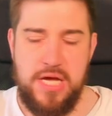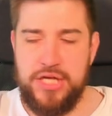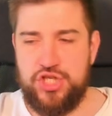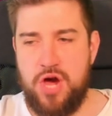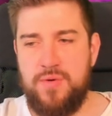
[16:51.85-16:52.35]

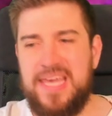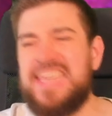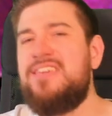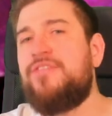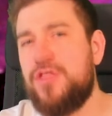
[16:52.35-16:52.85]
So
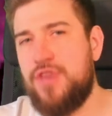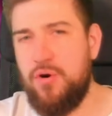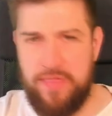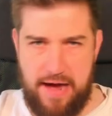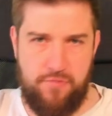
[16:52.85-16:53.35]
even
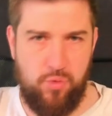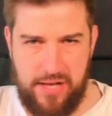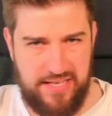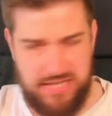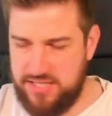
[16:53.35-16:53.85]
though that rule
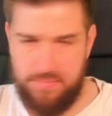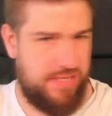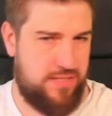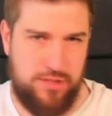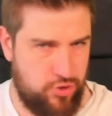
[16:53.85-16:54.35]
exists, it
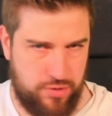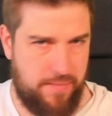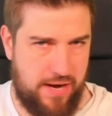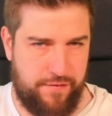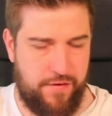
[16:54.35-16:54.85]
means he doesn't
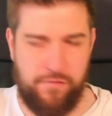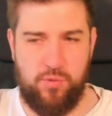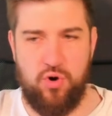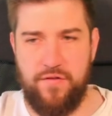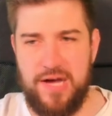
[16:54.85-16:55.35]
benefit
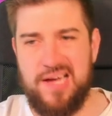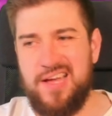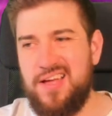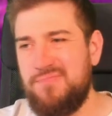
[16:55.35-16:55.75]
from cover,